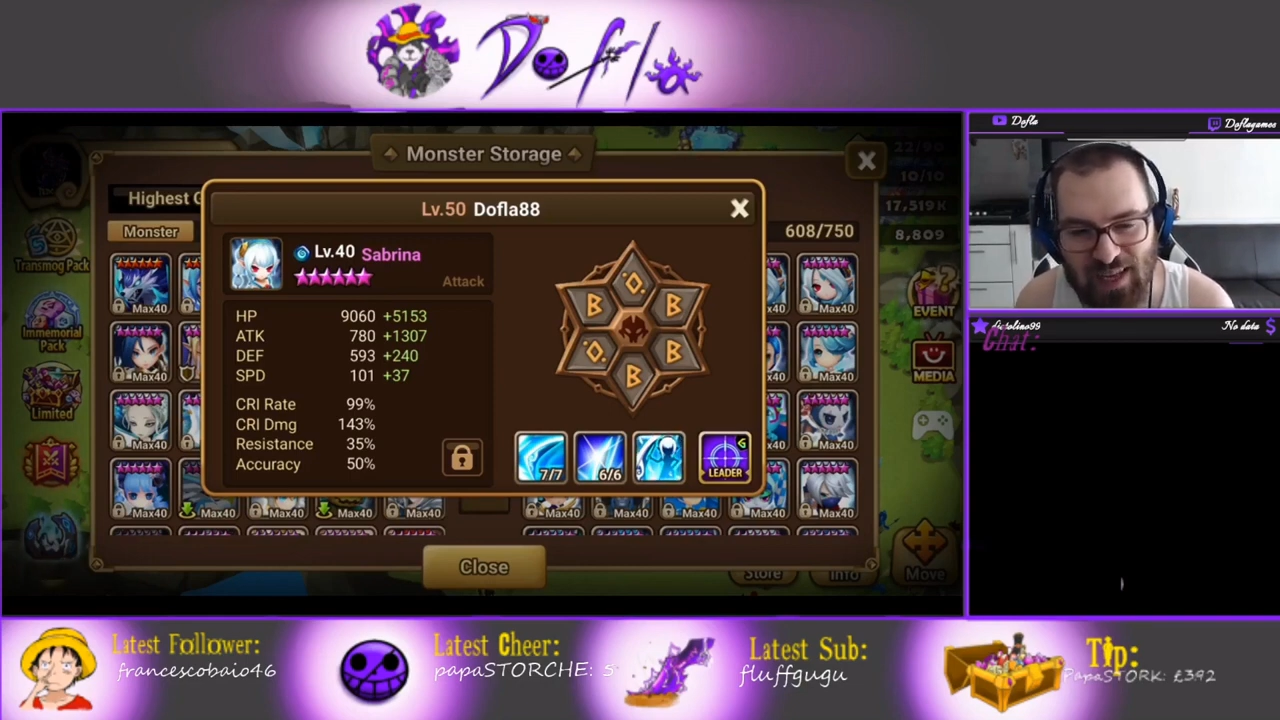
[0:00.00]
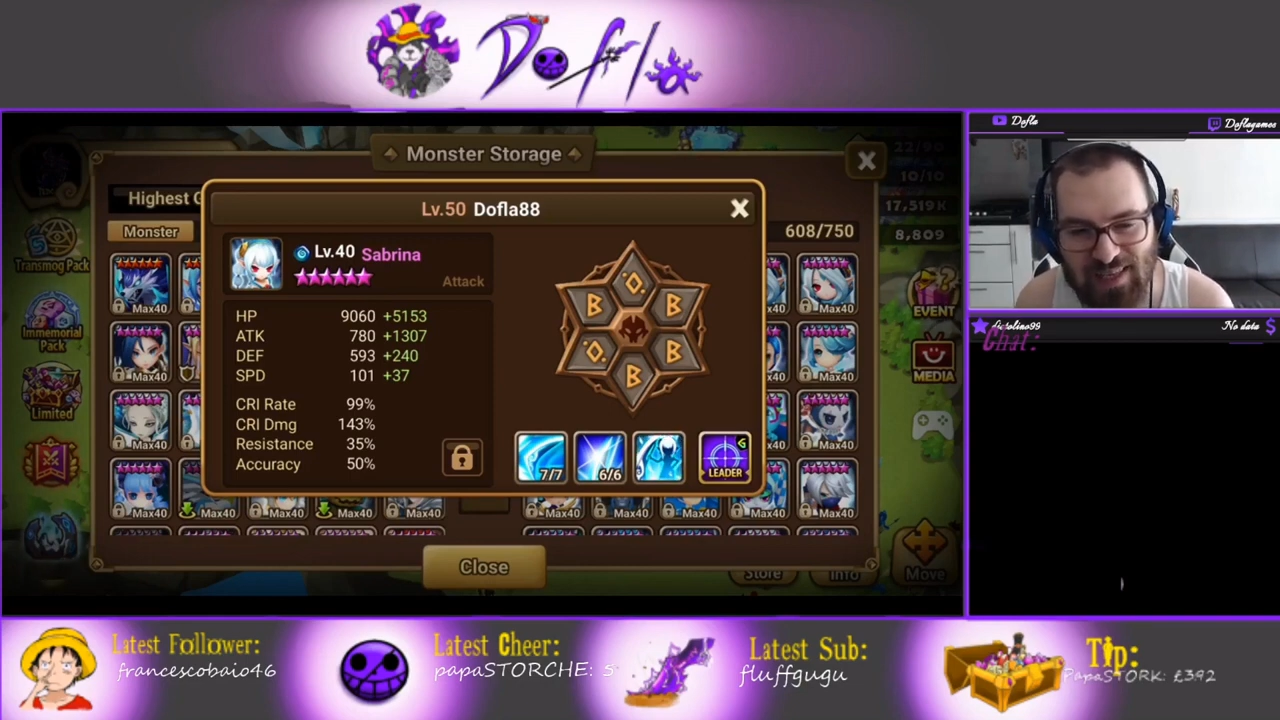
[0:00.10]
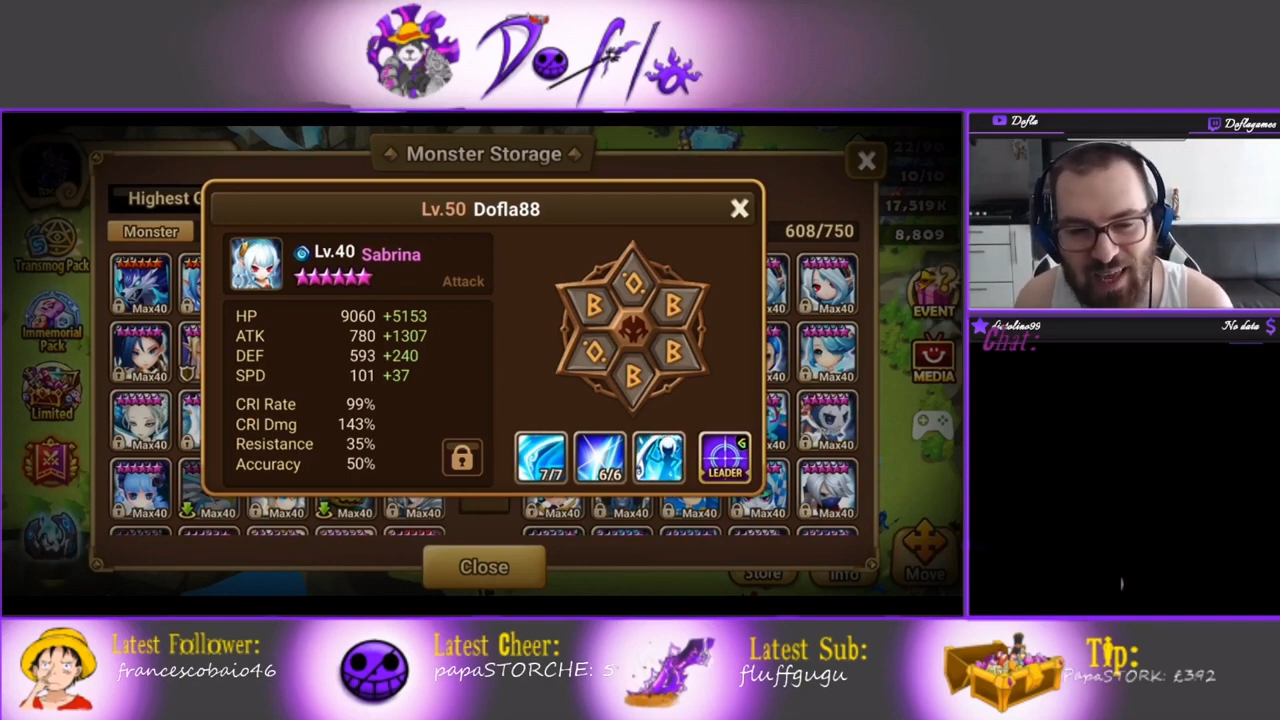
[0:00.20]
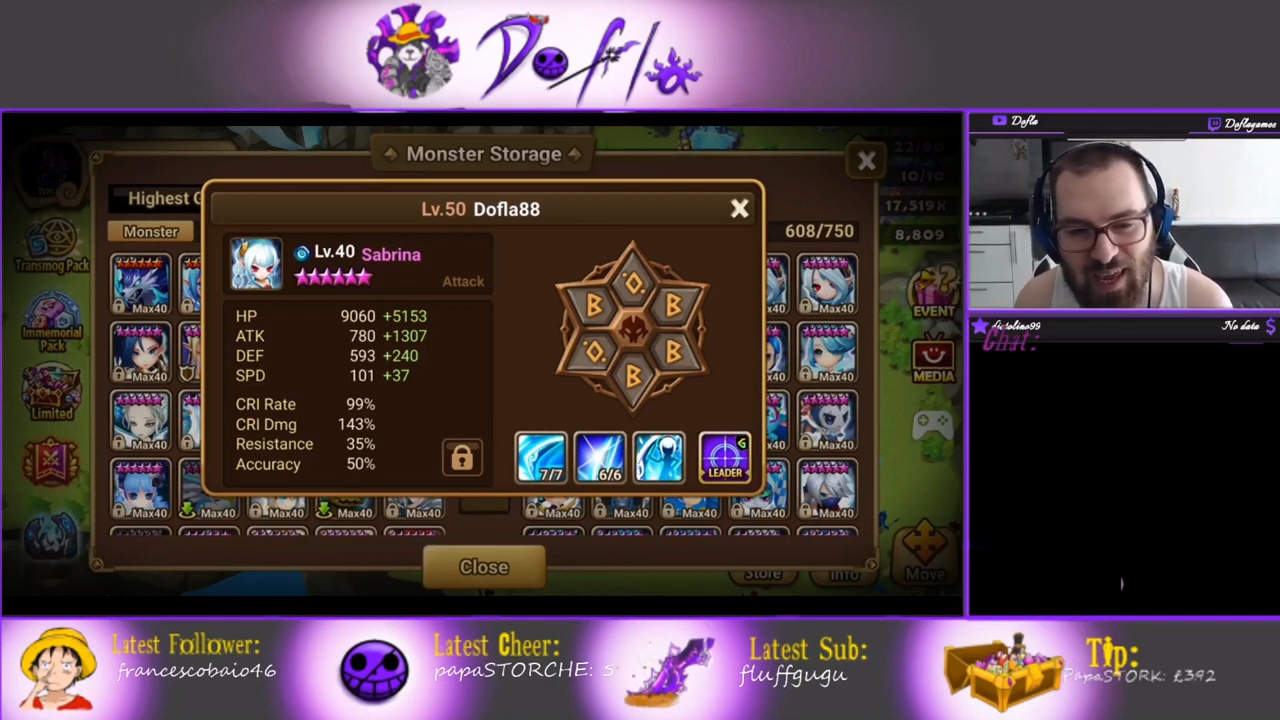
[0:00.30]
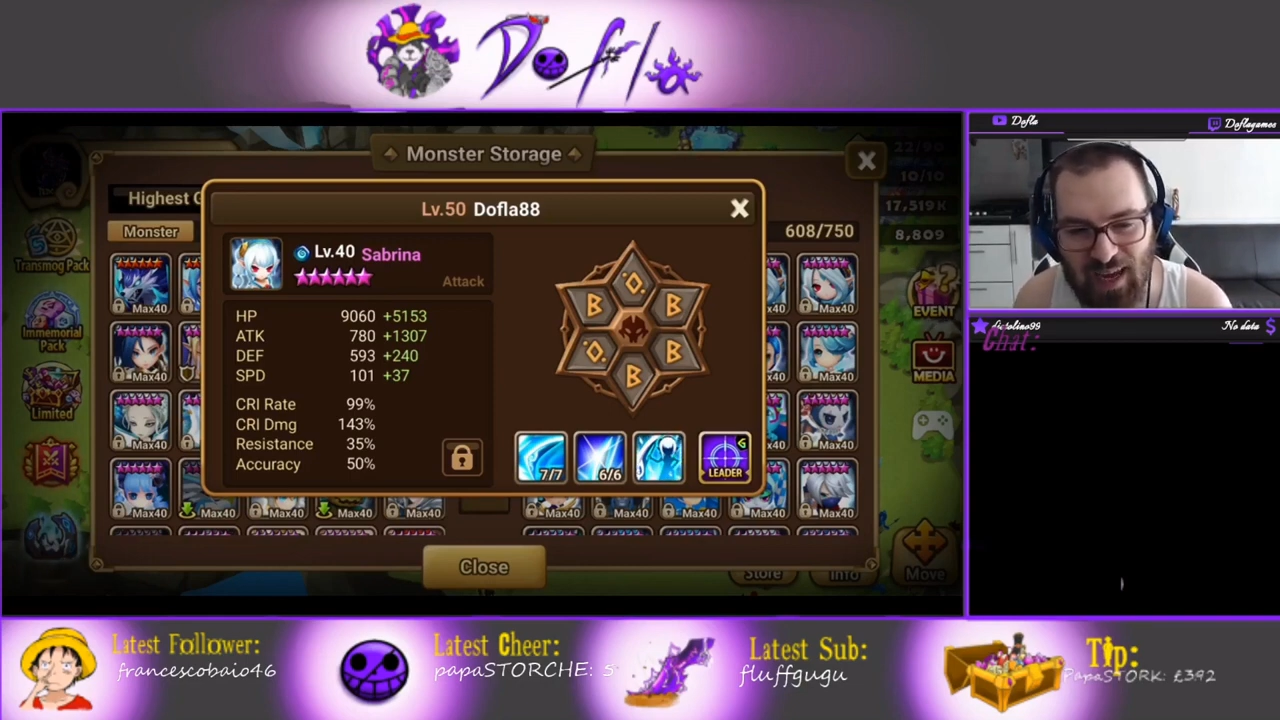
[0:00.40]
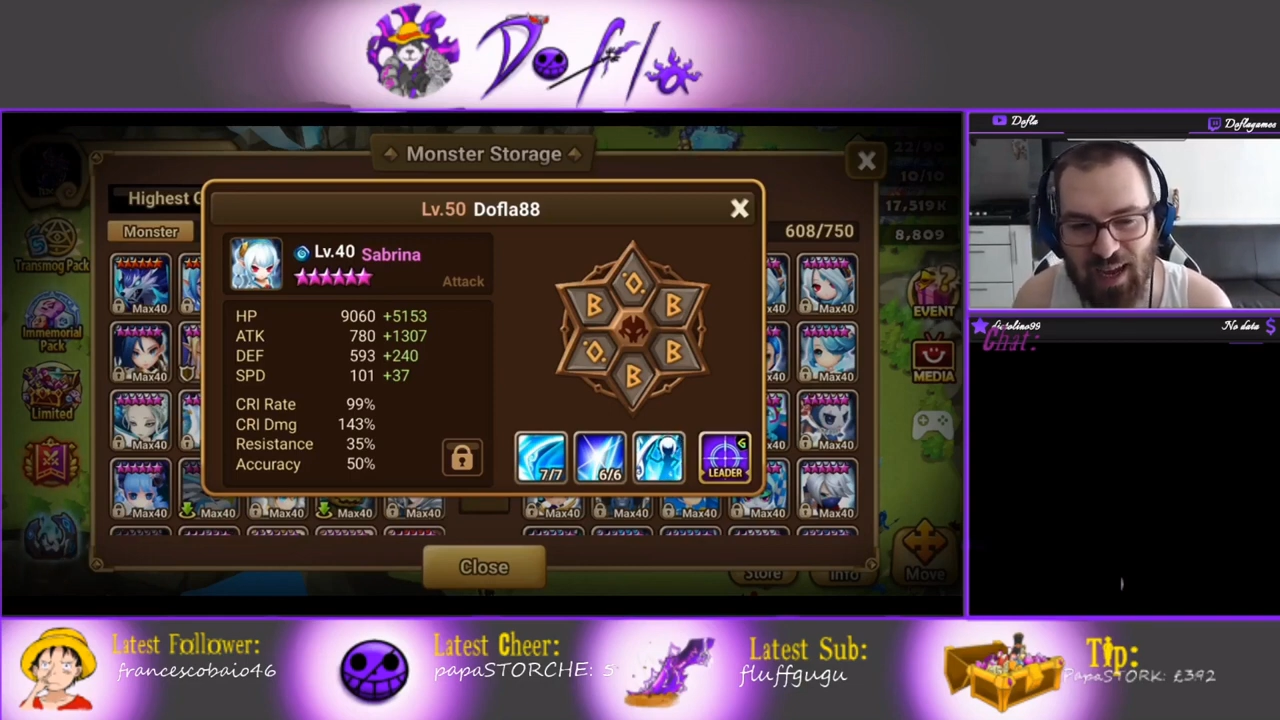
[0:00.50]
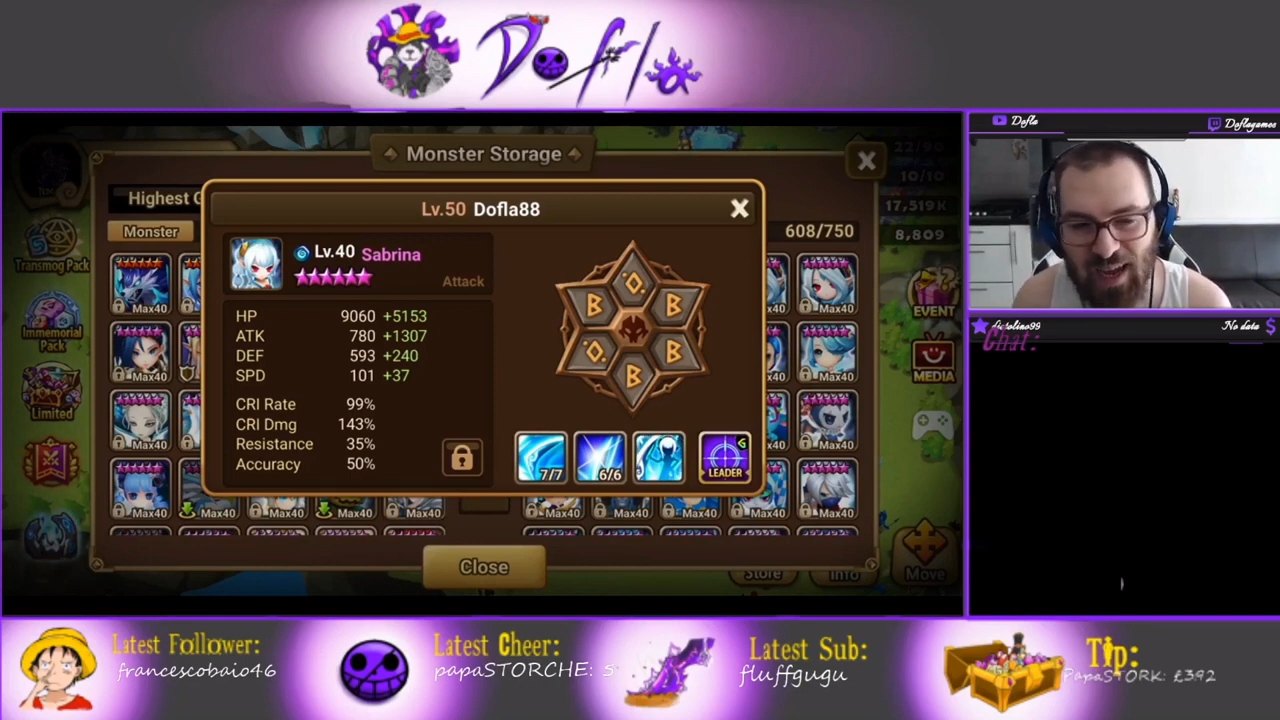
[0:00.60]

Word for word: and saying,